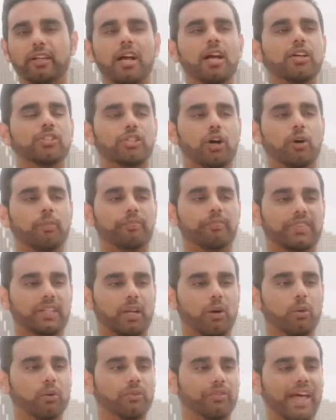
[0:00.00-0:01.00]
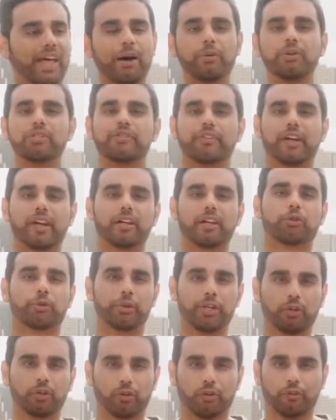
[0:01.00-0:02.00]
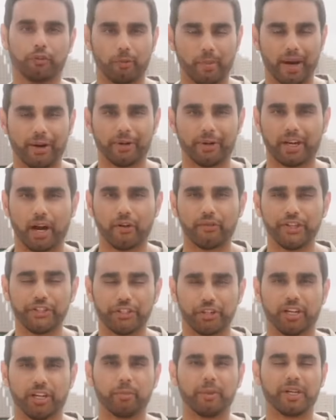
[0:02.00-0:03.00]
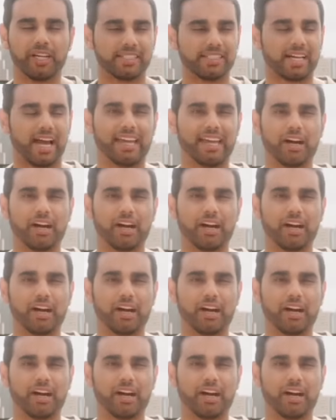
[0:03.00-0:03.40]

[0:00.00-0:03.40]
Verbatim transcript: So, that was very critical for my recovery journey because I